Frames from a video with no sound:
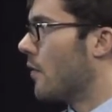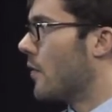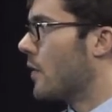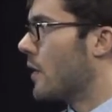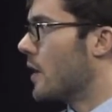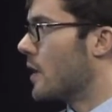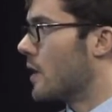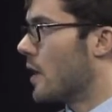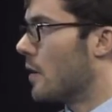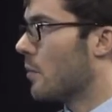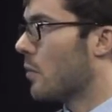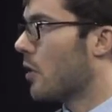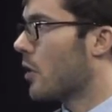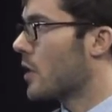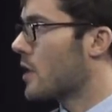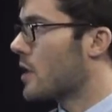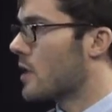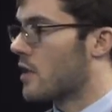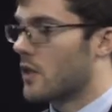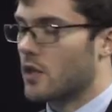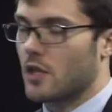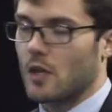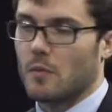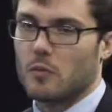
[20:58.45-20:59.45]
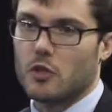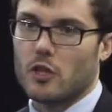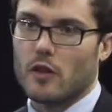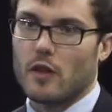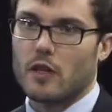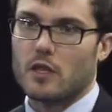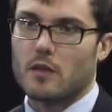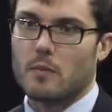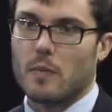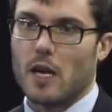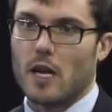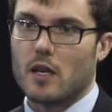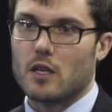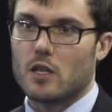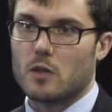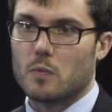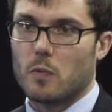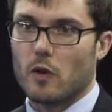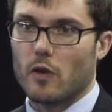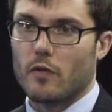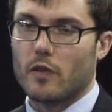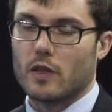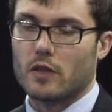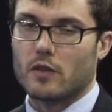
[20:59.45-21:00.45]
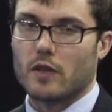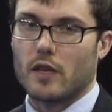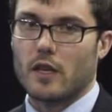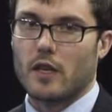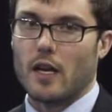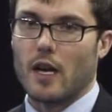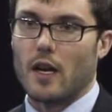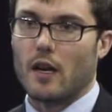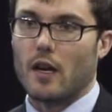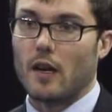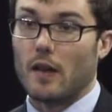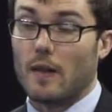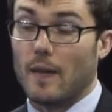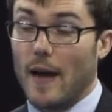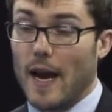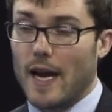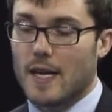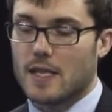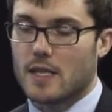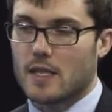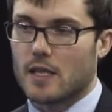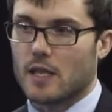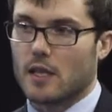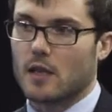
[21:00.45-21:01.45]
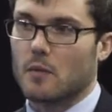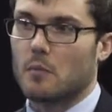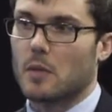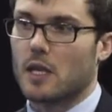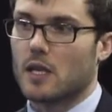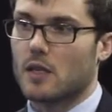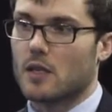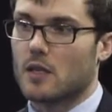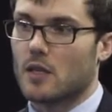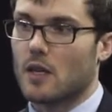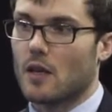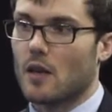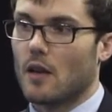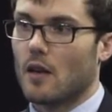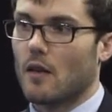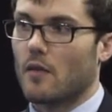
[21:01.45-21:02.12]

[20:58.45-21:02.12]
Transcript: the implicit assumption that demand is perfectly elastic means